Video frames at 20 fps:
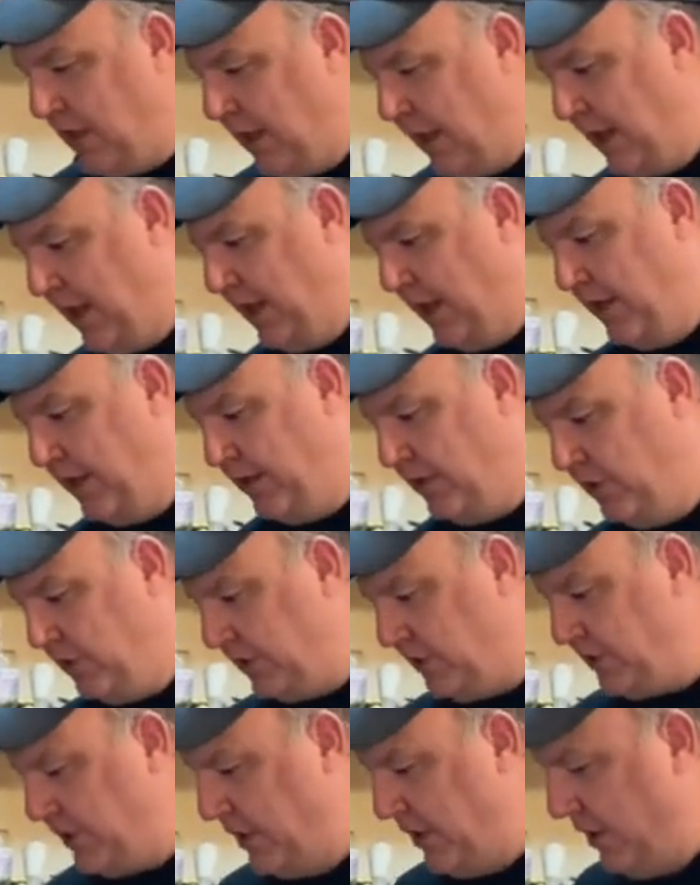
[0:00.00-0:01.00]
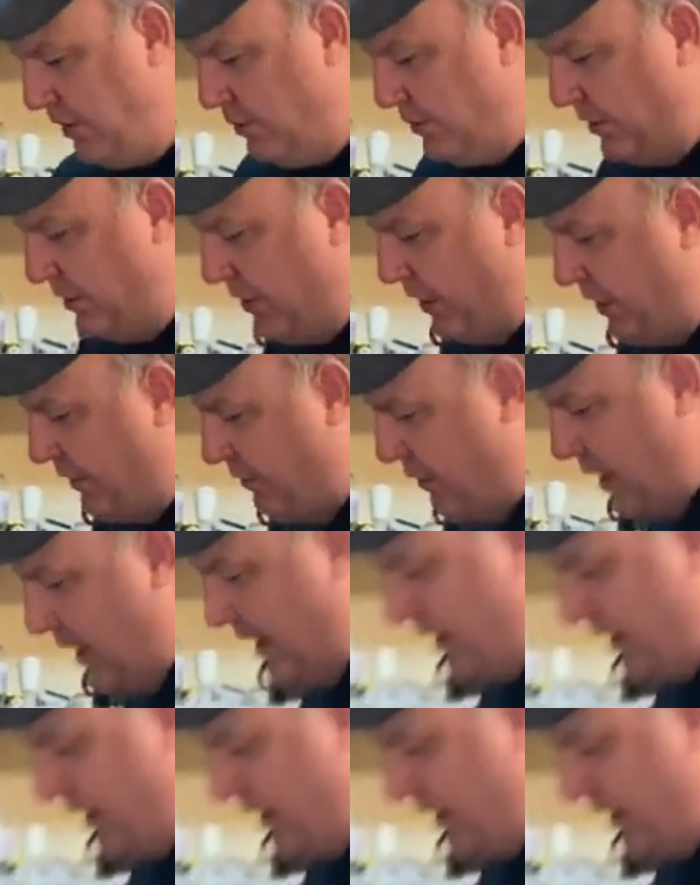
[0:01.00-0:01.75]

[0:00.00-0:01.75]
And you can see here with the chicken fry,